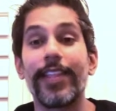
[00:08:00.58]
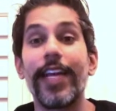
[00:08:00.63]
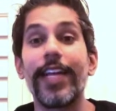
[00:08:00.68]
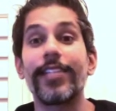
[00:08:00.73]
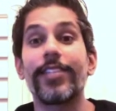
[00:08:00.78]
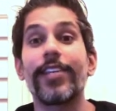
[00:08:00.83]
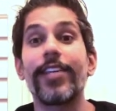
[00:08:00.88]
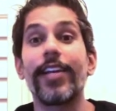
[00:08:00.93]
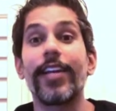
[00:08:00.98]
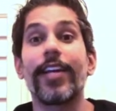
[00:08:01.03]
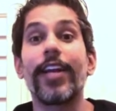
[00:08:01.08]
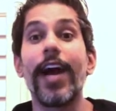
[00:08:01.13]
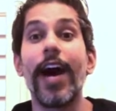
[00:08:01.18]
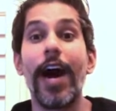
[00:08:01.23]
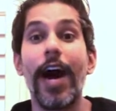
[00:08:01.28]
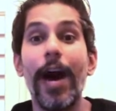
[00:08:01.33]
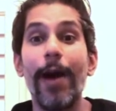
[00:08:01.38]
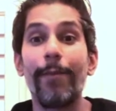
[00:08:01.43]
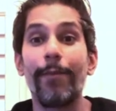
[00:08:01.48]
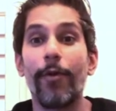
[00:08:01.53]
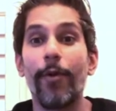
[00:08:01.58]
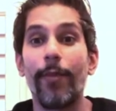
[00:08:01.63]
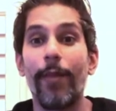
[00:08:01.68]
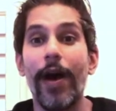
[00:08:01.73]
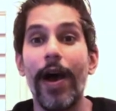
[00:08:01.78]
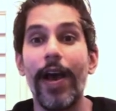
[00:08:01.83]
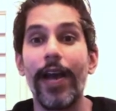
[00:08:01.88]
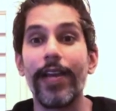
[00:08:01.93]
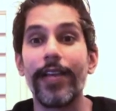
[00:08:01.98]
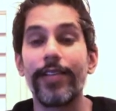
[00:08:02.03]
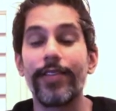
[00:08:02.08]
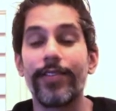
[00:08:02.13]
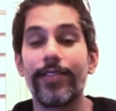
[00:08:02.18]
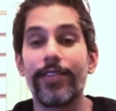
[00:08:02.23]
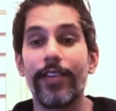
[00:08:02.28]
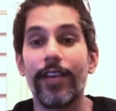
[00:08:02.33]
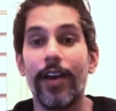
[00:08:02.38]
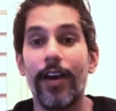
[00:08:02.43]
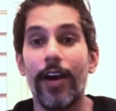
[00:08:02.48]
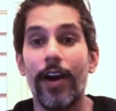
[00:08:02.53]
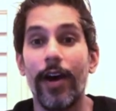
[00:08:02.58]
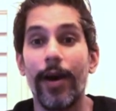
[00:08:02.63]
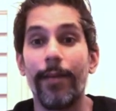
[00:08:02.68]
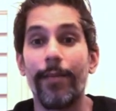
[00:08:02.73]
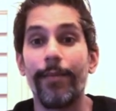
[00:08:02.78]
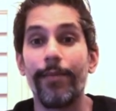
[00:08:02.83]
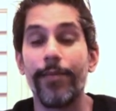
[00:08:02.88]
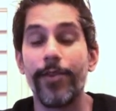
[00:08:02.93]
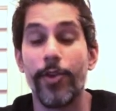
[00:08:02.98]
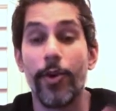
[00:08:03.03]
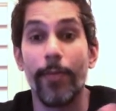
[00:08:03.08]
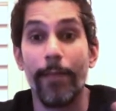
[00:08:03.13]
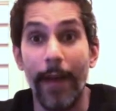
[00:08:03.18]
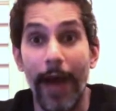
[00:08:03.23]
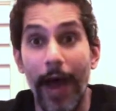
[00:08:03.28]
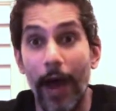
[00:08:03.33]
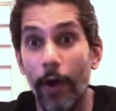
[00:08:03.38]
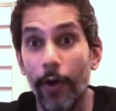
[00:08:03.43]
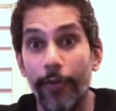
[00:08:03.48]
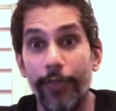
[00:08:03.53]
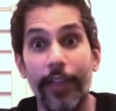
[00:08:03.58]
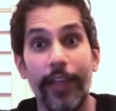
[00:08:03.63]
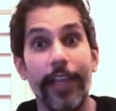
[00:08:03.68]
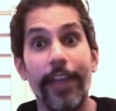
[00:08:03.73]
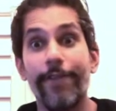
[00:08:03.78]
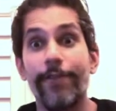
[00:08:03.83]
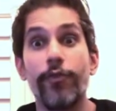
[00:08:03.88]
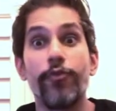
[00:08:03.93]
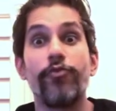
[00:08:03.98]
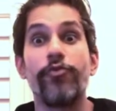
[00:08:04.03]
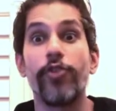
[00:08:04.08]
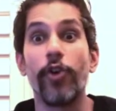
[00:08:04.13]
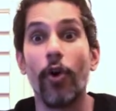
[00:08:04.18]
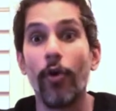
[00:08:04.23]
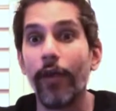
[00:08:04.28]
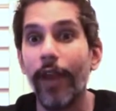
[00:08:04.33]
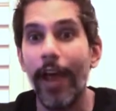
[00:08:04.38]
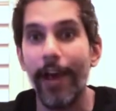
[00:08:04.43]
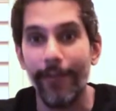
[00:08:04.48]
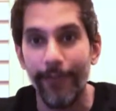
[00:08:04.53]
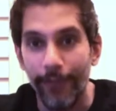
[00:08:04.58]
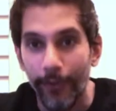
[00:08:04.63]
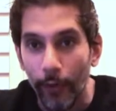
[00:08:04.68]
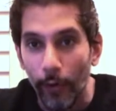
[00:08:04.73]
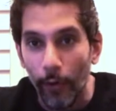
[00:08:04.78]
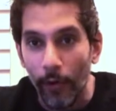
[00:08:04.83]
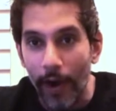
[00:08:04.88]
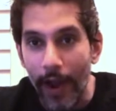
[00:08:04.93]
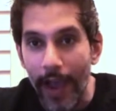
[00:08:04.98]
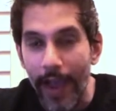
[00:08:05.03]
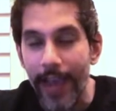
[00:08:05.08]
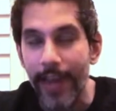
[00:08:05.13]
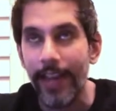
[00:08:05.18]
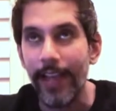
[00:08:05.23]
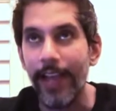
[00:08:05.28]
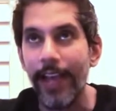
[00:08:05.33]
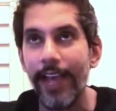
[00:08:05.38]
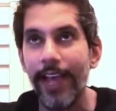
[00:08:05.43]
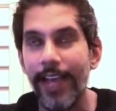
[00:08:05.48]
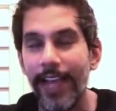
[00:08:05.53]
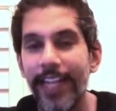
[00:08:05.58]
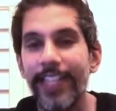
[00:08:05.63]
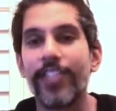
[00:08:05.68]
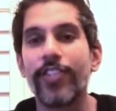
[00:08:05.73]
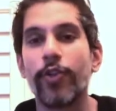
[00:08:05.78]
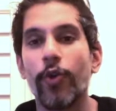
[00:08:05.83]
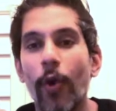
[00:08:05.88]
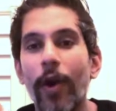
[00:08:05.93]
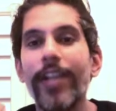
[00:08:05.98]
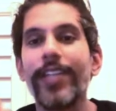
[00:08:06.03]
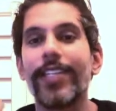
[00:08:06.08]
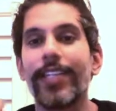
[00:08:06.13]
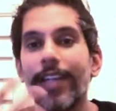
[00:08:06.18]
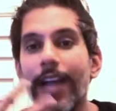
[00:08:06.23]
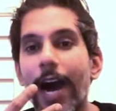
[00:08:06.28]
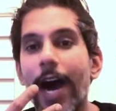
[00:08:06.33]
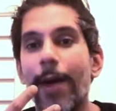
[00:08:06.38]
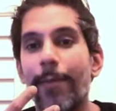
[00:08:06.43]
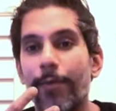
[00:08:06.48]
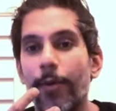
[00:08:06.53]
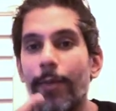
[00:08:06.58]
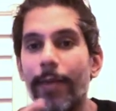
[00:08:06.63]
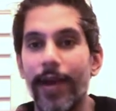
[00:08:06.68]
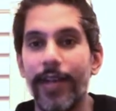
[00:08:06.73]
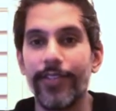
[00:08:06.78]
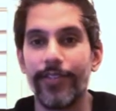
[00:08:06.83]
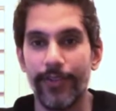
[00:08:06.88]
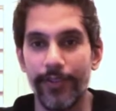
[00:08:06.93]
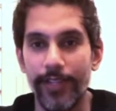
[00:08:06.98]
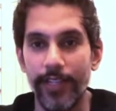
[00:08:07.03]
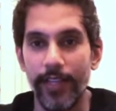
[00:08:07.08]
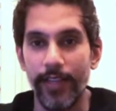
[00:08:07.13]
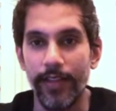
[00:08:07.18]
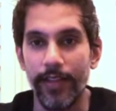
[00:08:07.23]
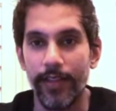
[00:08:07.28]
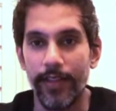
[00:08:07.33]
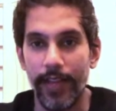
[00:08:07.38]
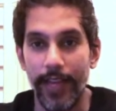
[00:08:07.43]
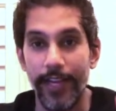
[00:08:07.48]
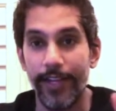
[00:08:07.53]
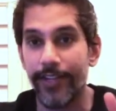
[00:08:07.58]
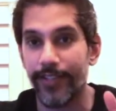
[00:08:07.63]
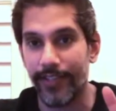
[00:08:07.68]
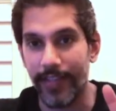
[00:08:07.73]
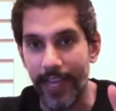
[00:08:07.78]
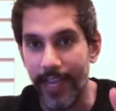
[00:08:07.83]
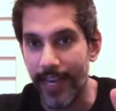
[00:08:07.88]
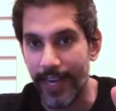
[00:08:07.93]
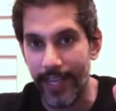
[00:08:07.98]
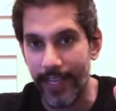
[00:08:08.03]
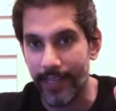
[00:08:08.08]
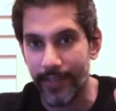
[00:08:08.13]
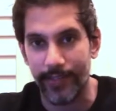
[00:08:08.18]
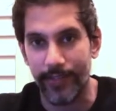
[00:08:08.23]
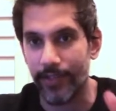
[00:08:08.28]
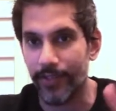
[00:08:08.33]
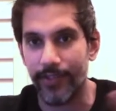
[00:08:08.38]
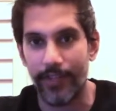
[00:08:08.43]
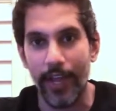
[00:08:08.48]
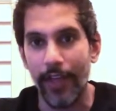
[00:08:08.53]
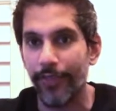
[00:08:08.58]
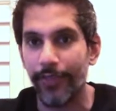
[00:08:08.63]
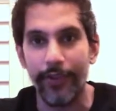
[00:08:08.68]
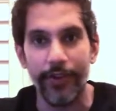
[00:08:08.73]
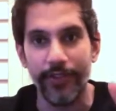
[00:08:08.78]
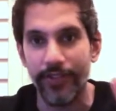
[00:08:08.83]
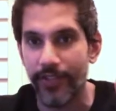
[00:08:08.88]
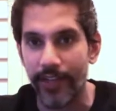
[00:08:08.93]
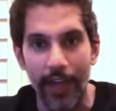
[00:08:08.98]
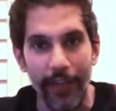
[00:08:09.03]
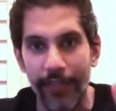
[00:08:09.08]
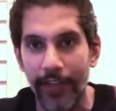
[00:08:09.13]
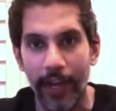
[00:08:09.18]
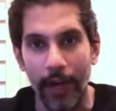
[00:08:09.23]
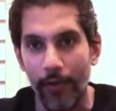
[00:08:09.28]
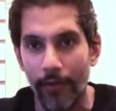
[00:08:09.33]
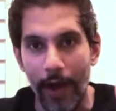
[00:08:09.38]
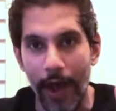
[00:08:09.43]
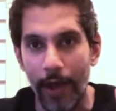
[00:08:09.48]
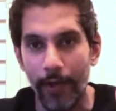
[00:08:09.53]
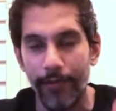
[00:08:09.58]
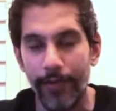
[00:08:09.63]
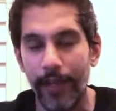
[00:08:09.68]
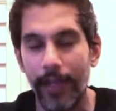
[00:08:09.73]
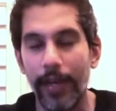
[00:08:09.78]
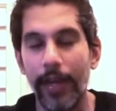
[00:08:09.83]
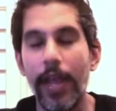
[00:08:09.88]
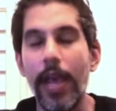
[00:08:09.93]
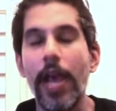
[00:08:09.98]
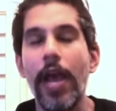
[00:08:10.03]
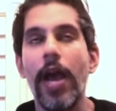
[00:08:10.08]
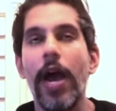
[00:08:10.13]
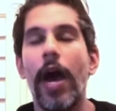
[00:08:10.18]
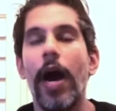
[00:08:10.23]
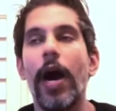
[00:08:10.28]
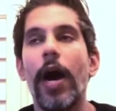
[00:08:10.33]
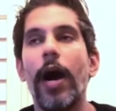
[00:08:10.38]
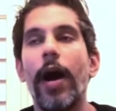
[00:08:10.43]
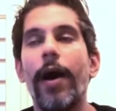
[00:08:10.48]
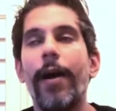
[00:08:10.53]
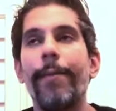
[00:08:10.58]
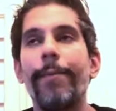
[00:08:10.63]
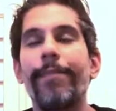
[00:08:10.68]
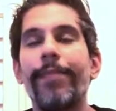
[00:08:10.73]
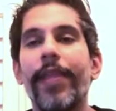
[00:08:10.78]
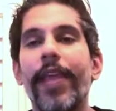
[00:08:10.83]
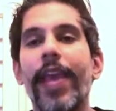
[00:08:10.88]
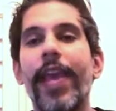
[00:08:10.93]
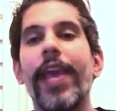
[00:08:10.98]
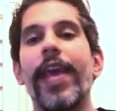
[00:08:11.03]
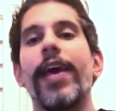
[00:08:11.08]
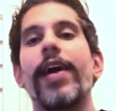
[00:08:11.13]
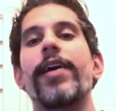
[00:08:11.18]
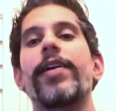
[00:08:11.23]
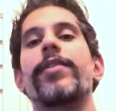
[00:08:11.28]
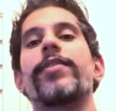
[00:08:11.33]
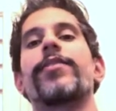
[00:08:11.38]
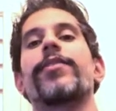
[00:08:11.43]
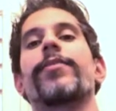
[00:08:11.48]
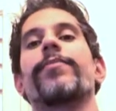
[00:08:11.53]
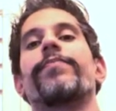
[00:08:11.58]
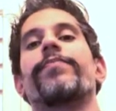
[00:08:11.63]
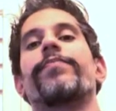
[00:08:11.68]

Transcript: that's going to compromise your mouth. Like if you don't have fluoride, it's going to compromise your teeth. It is. There's nothing around it. And